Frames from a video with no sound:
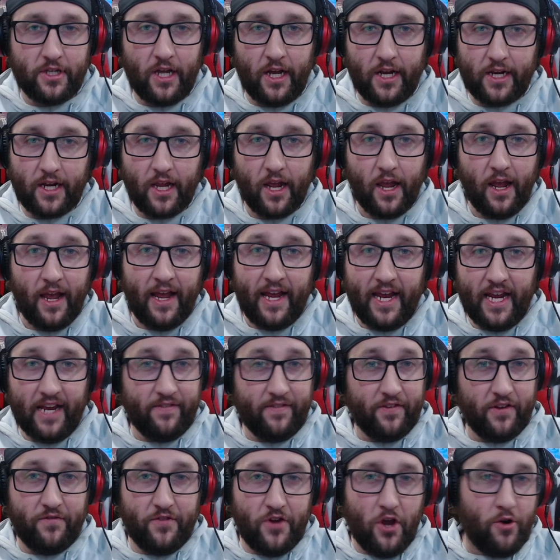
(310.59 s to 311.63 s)
Like,
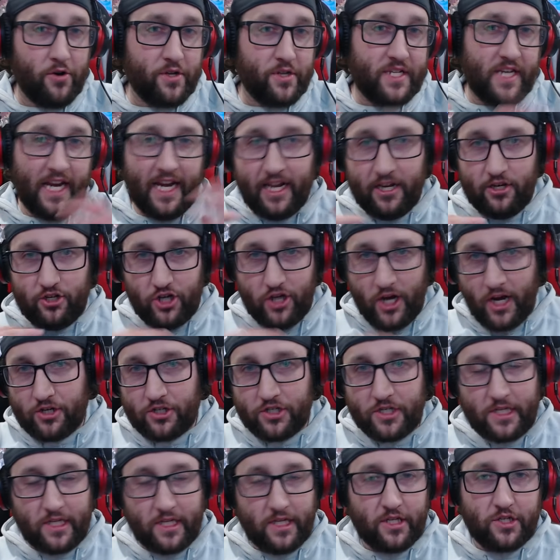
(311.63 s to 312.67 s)
if you've noticed any
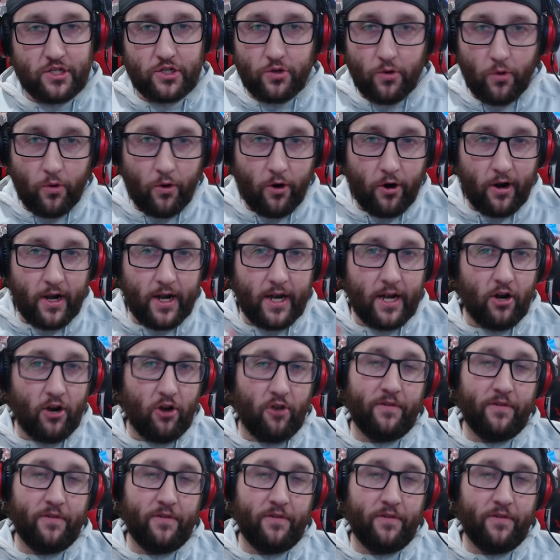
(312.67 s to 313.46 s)
changes in the story,